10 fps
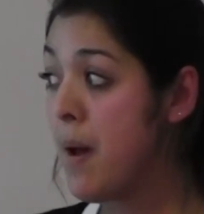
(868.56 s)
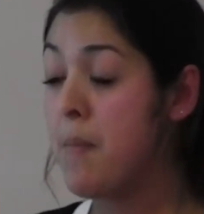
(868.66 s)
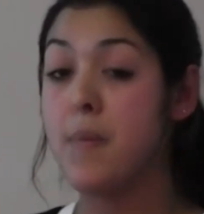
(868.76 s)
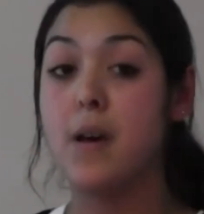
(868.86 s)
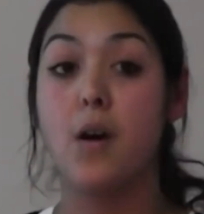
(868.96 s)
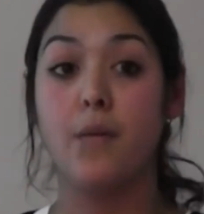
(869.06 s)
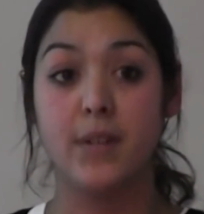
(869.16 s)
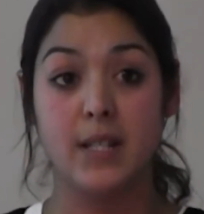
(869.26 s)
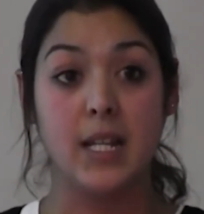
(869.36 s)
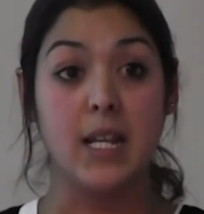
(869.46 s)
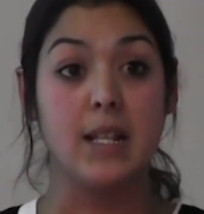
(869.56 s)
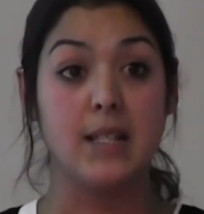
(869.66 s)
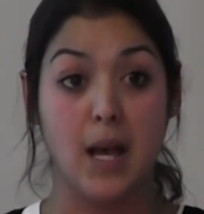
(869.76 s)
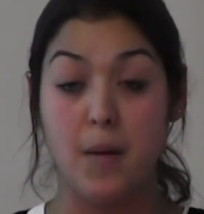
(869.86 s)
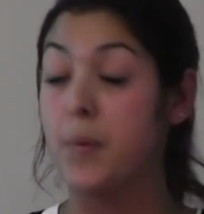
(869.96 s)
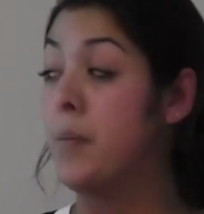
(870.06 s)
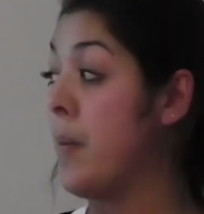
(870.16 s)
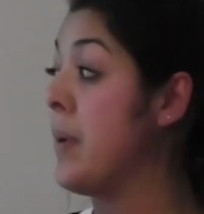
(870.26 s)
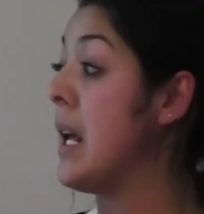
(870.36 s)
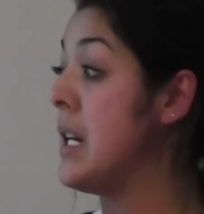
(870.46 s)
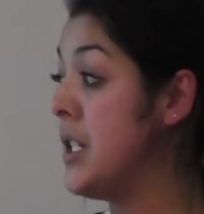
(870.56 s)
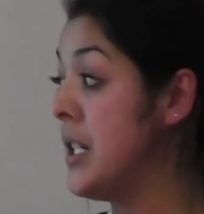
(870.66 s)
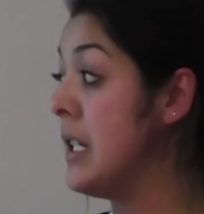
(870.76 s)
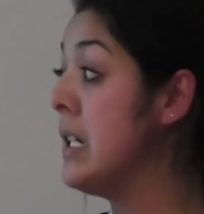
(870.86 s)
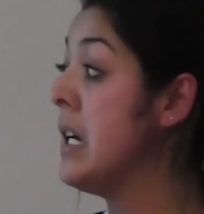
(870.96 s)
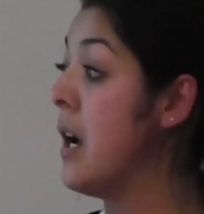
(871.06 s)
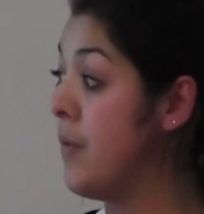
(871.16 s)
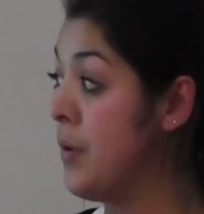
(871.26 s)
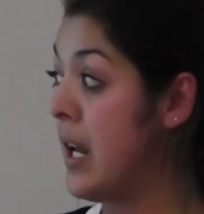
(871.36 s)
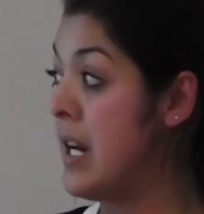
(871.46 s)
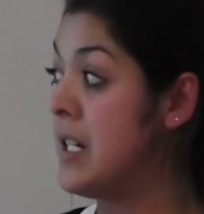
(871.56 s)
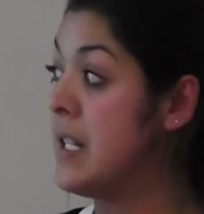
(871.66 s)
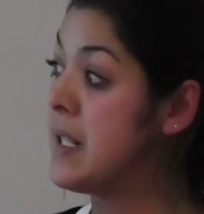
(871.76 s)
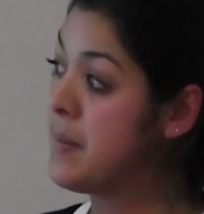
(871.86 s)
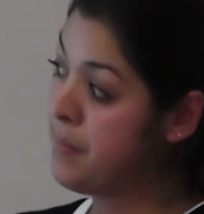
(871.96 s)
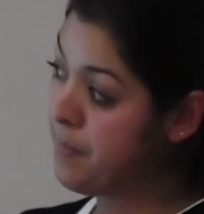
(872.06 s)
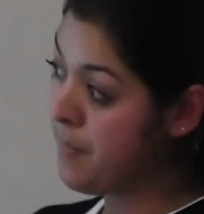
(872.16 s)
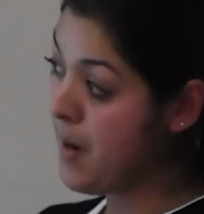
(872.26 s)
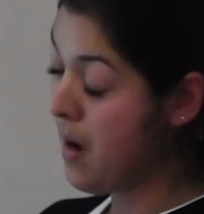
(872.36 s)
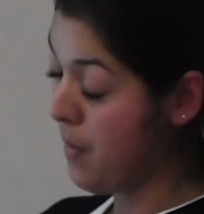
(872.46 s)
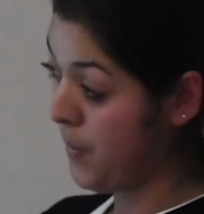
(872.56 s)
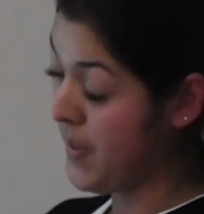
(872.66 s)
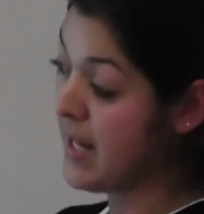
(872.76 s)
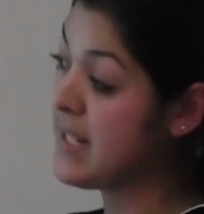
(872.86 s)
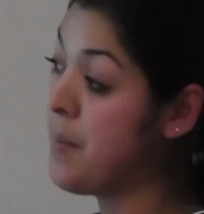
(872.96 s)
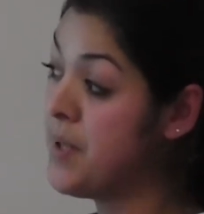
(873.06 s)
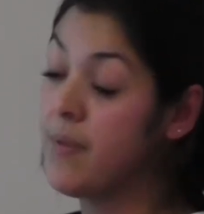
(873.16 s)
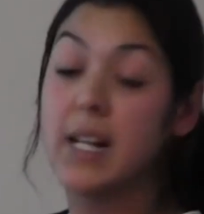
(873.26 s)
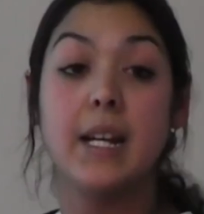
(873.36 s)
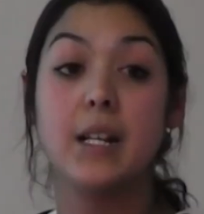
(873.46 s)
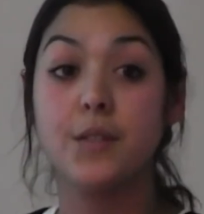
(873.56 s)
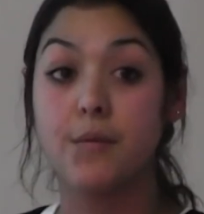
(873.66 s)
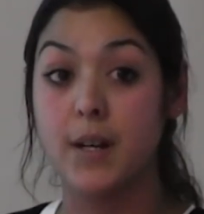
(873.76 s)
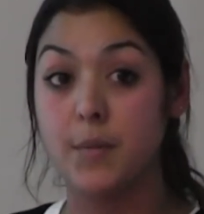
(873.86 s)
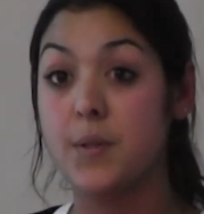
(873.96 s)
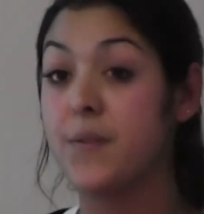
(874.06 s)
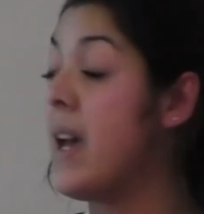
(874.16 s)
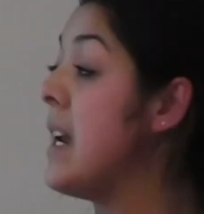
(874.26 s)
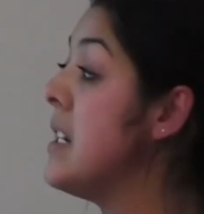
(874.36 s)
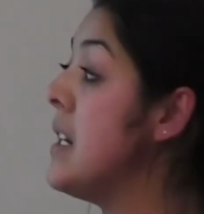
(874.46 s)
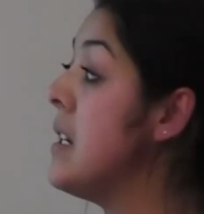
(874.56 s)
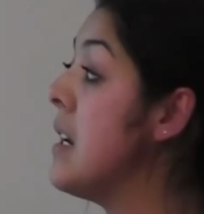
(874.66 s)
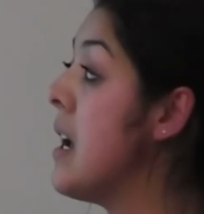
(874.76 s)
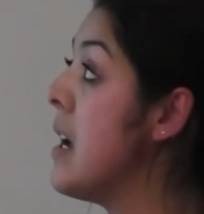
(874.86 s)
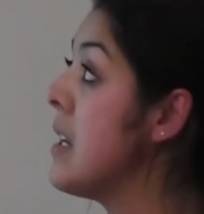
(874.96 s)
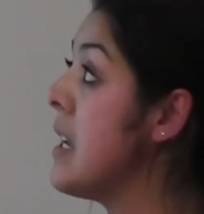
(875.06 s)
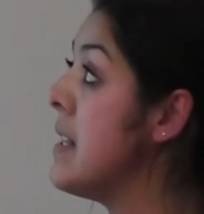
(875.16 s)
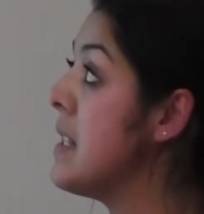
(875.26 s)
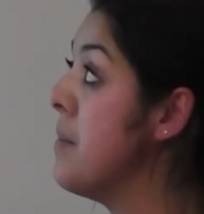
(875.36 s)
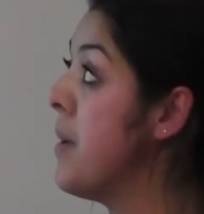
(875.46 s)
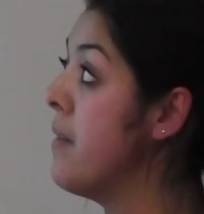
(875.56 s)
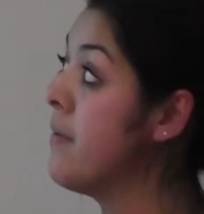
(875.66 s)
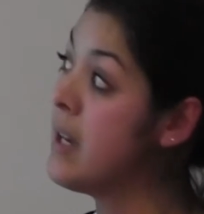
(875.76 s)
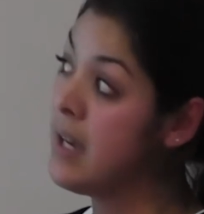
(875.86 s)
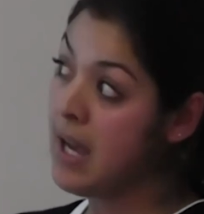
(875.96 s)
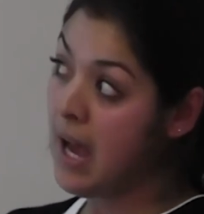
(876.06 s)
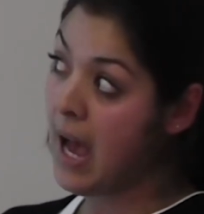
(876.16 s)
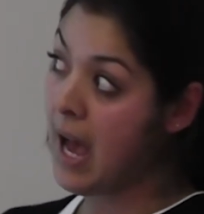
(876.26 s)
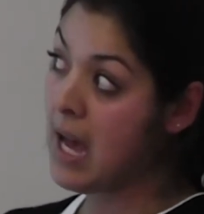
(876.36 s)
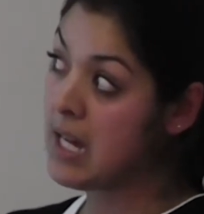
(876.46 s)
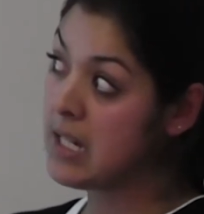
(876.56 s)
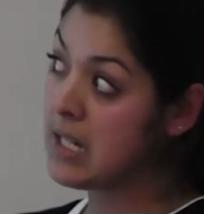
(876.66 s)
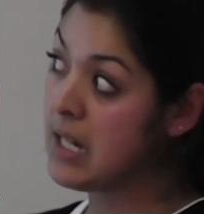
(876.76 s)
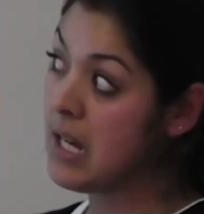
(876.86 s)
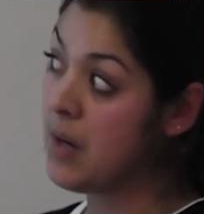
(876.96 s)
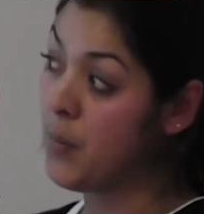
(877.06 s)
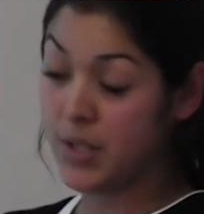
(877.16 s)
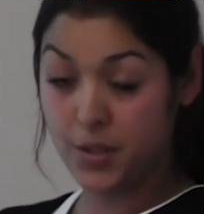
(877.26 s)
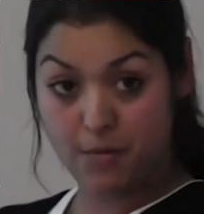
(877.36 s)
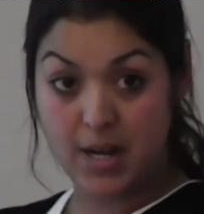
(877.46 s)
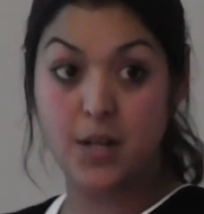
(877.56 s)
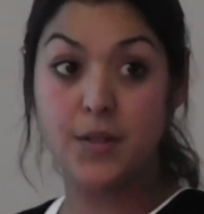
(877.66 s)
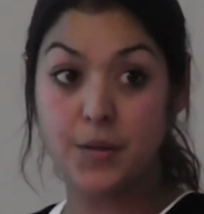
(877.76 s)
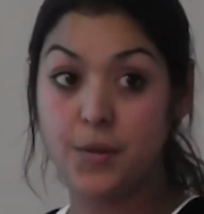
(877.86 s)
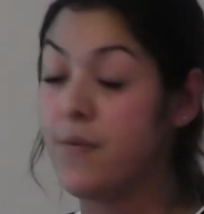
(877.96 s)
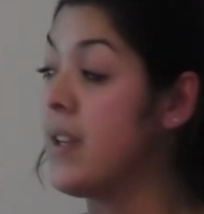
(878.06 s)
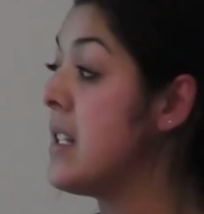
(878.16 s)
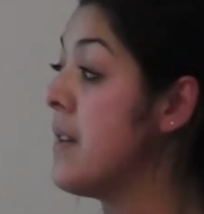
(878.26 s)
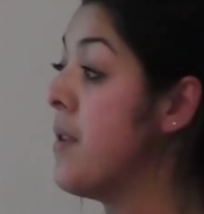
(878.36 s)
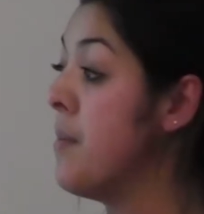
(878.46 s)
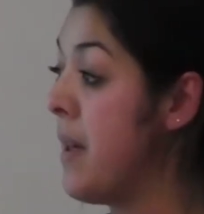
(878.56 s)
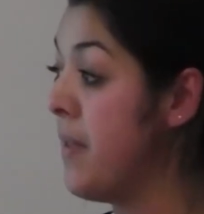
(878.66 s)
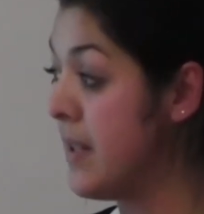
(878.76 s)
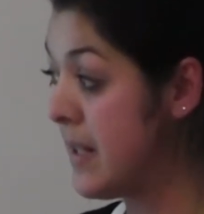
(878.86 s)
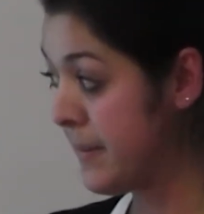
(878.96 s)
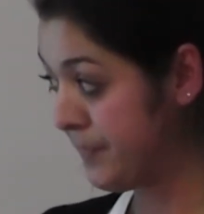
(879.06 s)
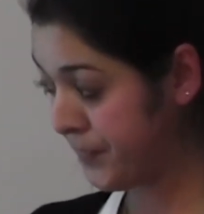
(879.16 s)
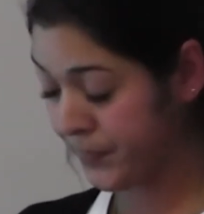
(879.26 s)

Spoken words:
member of the study sample population of all ages, with the exception of the clinical screen, which was for 18 years and above, was screened using all of these different methods.